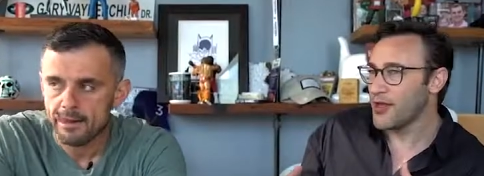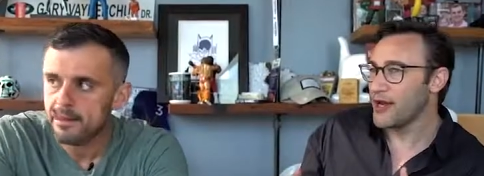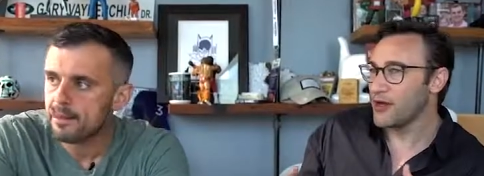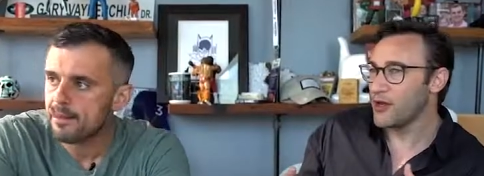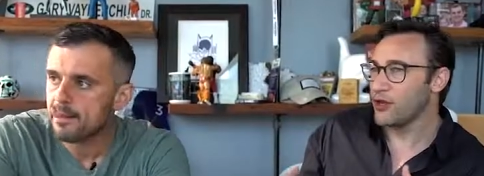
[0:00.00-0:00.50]

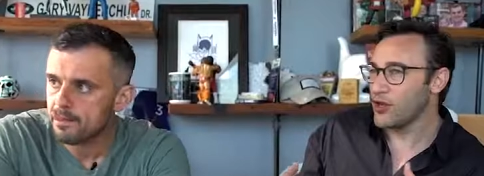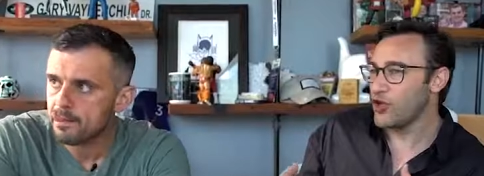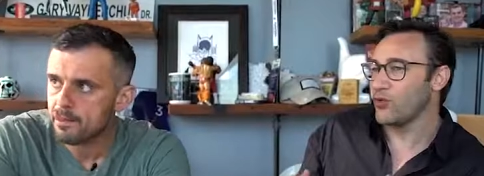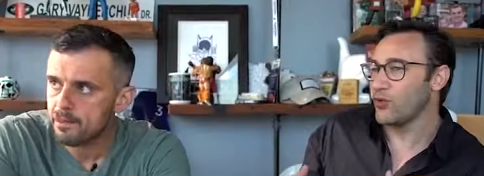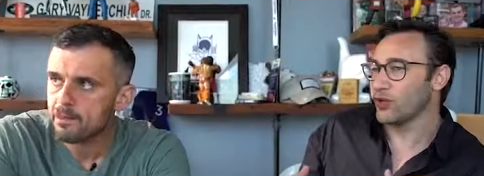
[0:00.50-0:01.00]
Speaker 1: then
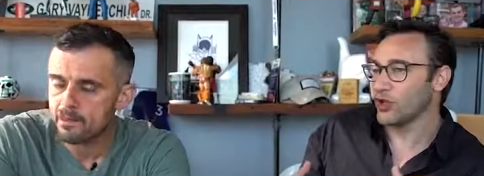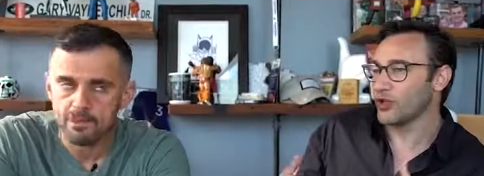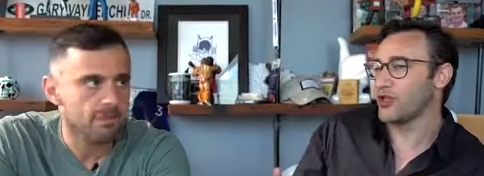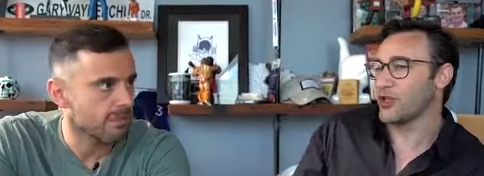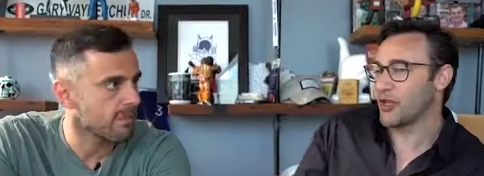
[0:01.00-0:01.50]
you will
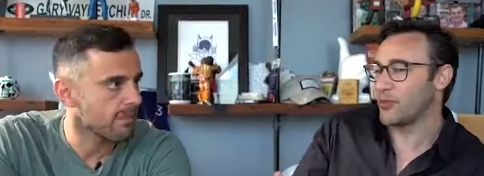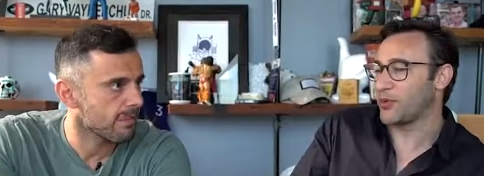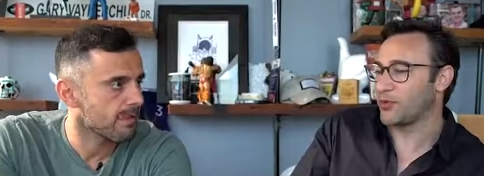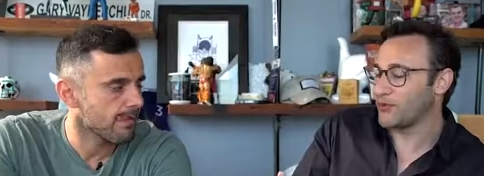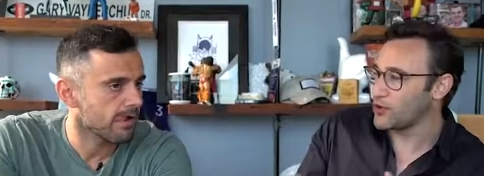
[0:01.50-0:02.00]
look to the
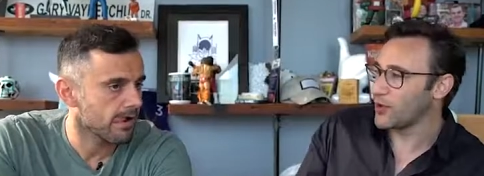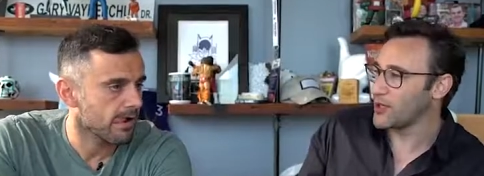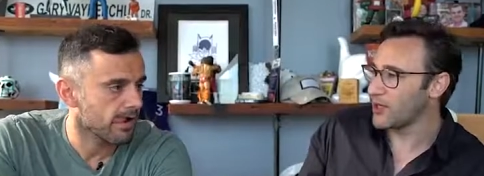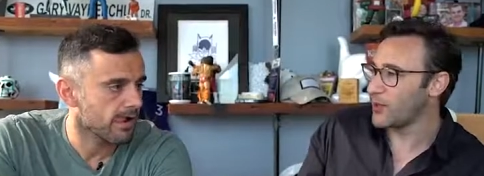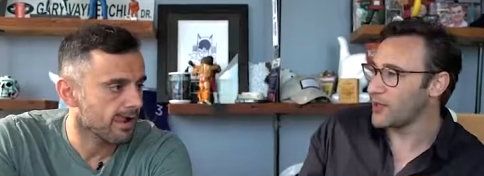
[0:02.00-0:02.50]
people who have
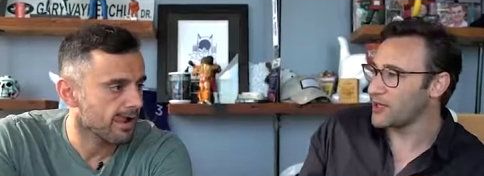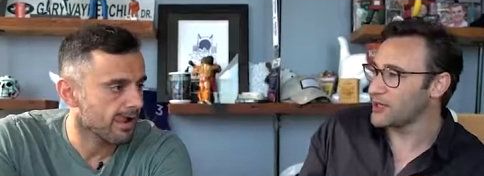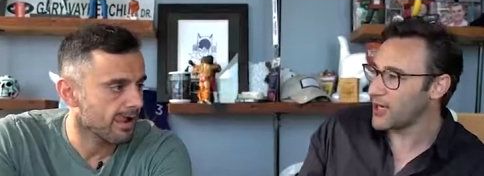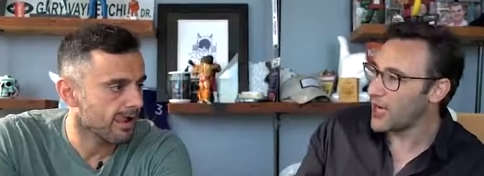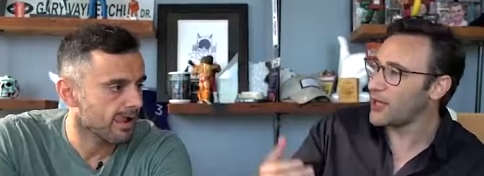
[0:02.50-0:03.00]
joined the company and
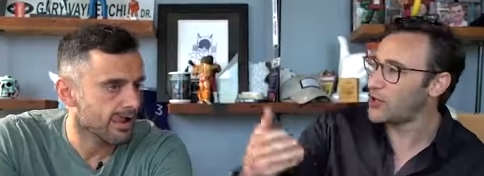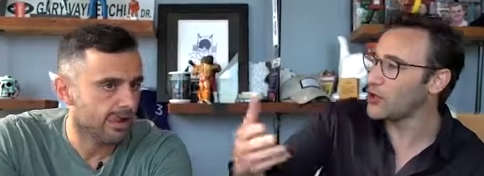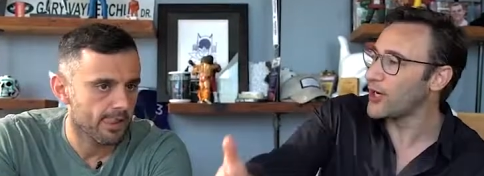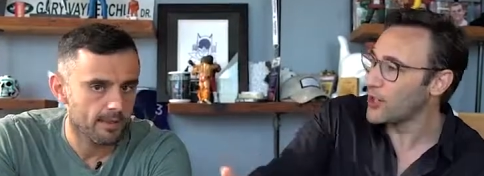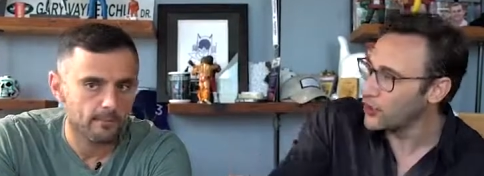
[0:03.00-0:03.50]
say, ah,
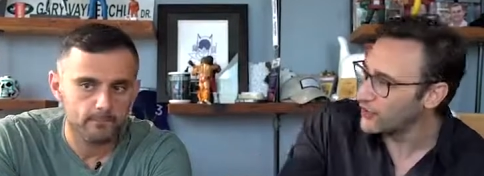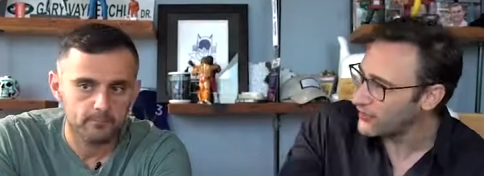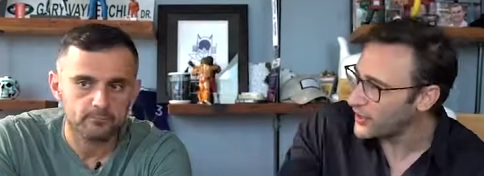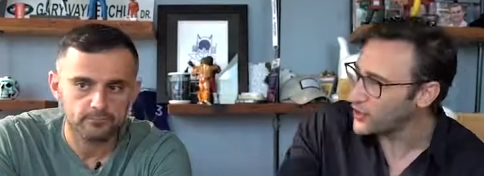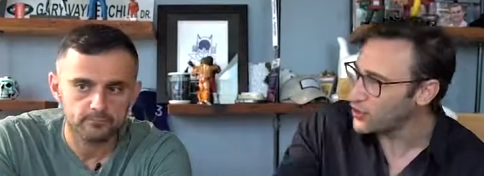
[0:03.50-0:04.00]
you're a good
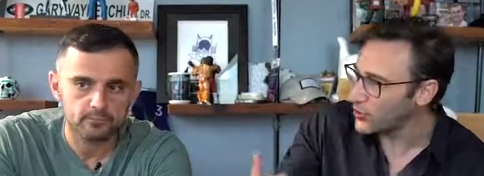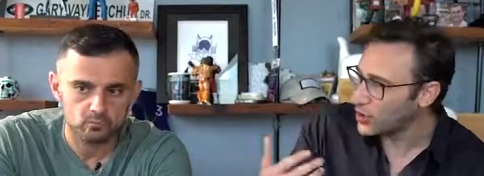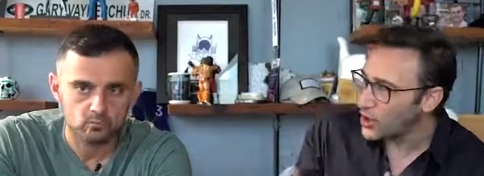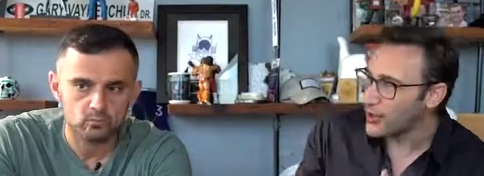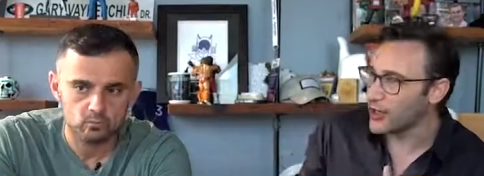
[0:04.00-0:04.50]
fit, you
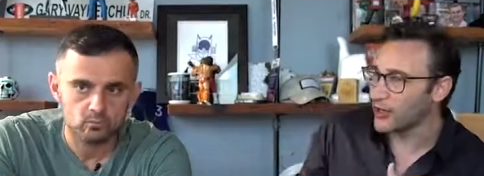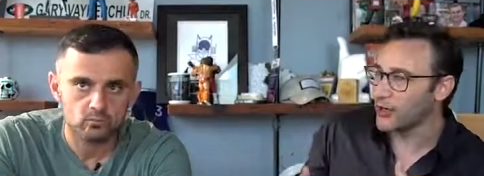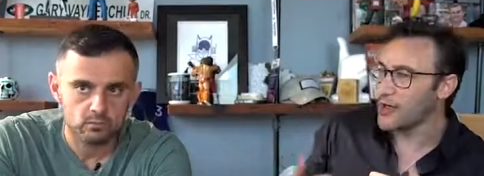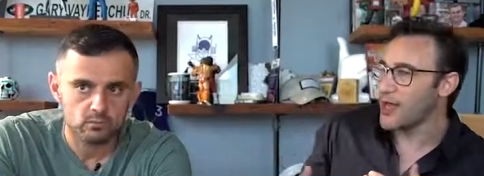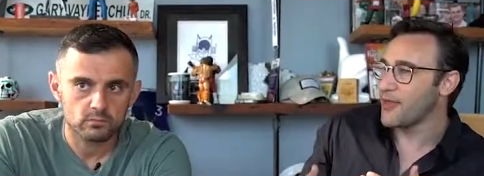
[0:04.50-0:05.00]
belong
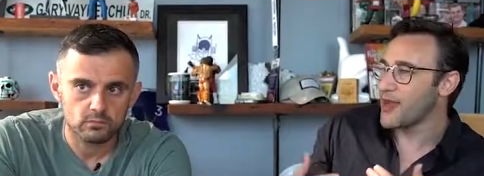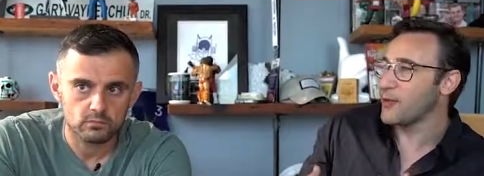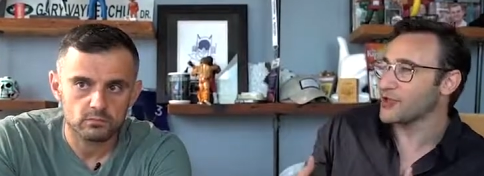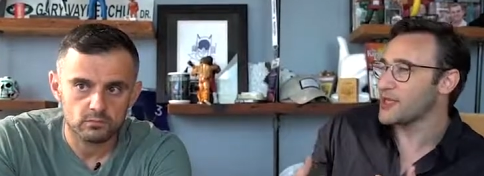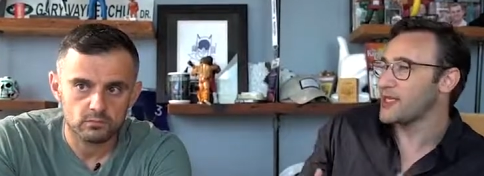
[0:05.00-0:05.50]
here, and they
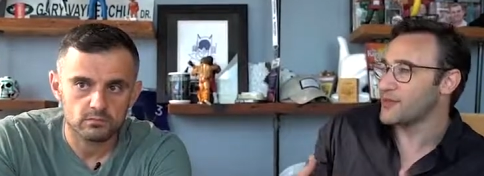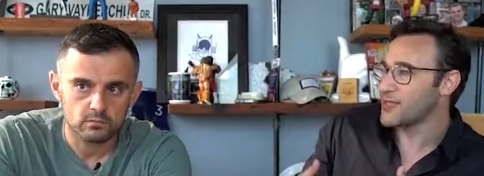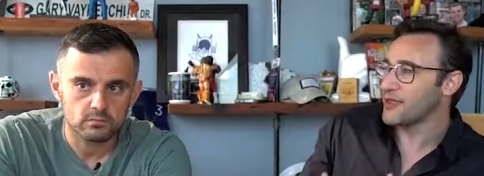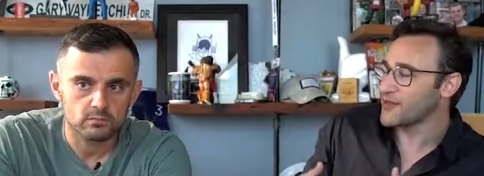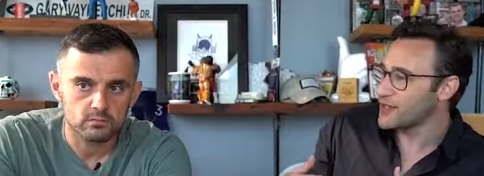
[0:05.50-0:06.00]
will see
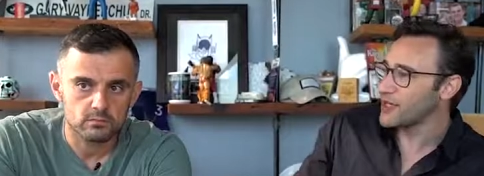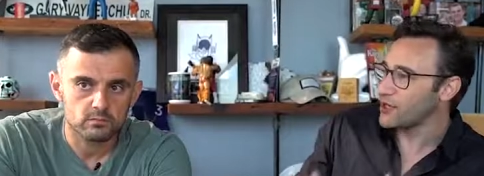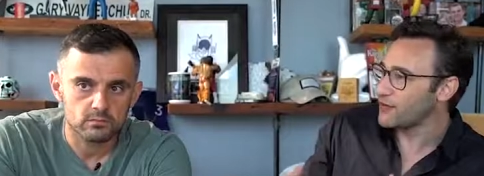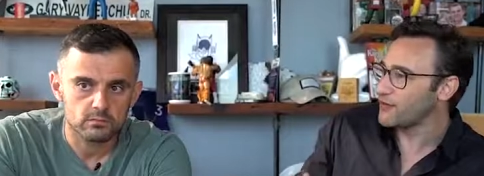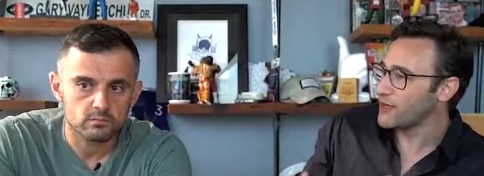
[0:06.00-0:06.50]
themselves as a
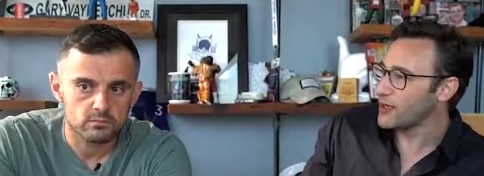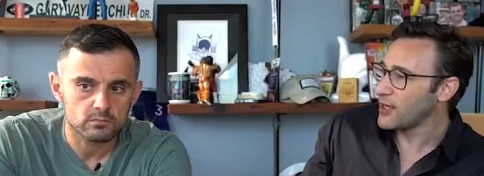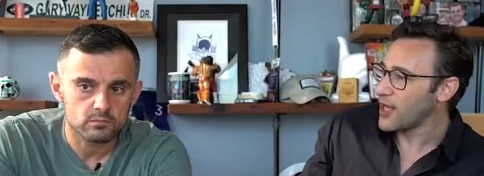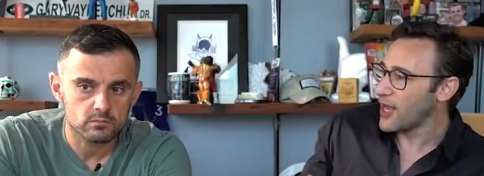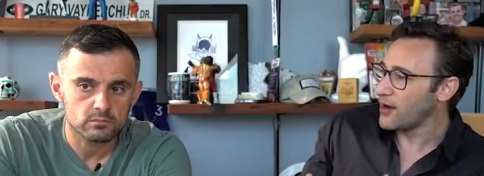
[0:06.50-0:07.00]
good fit,
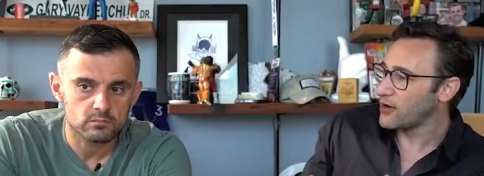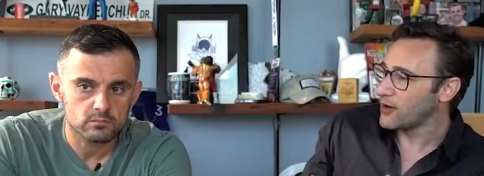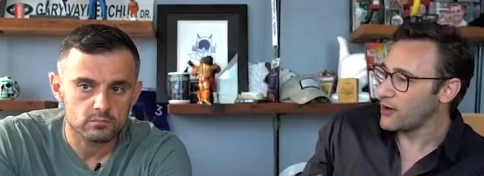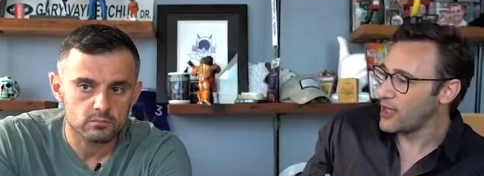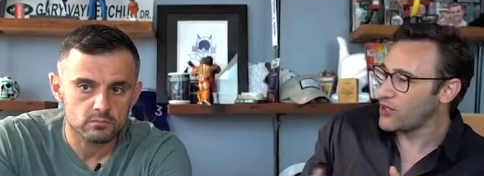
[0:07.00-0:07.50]

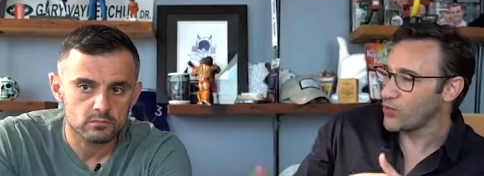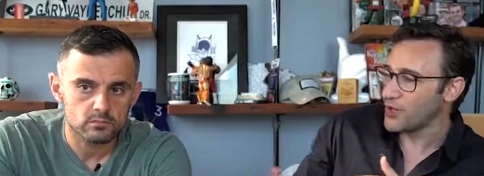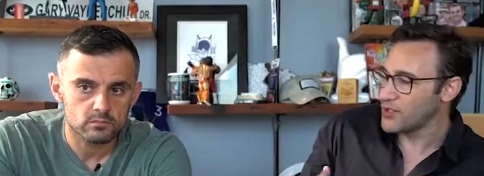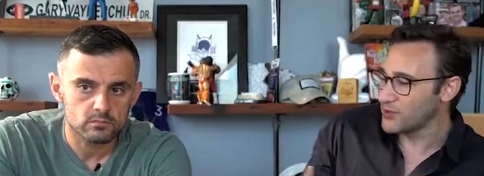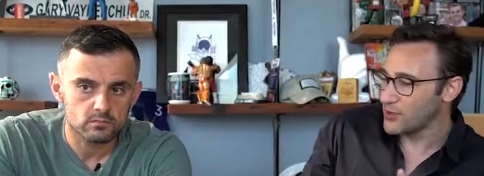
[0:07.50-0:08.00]
and each
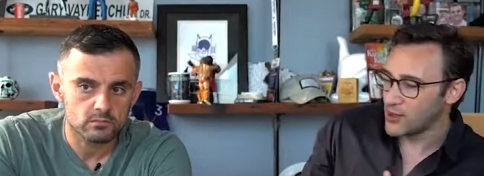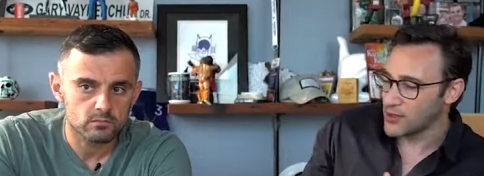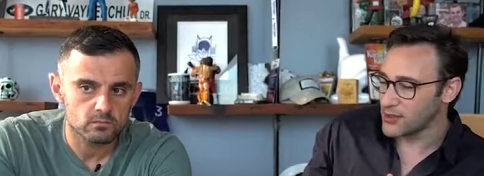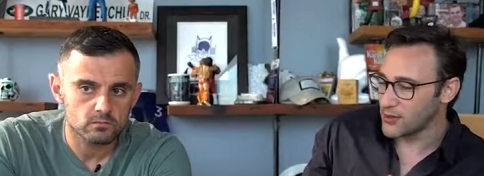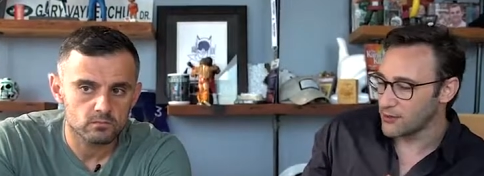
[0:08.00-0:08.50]
one is
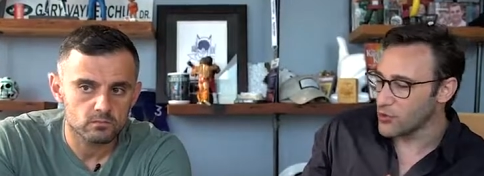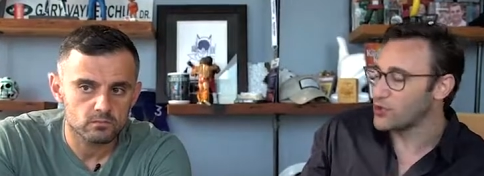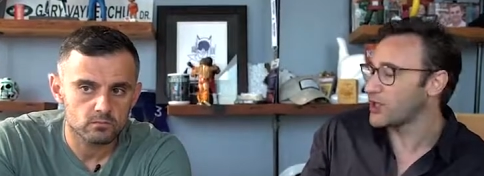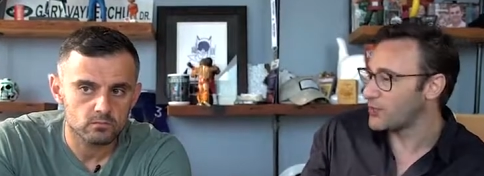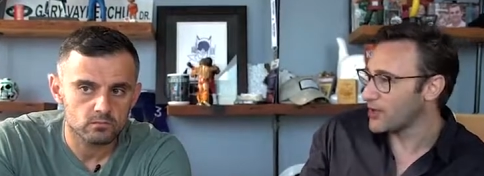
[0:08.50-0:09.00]
is
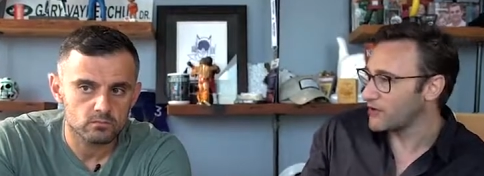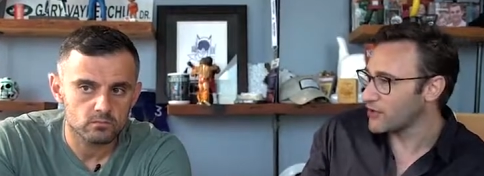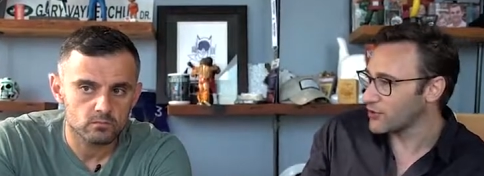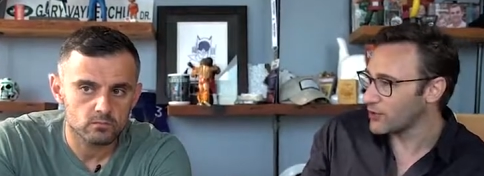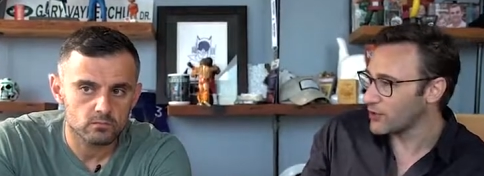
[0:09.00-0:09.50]
mutually
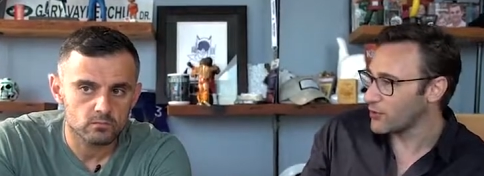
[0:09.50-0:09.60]
beneficial.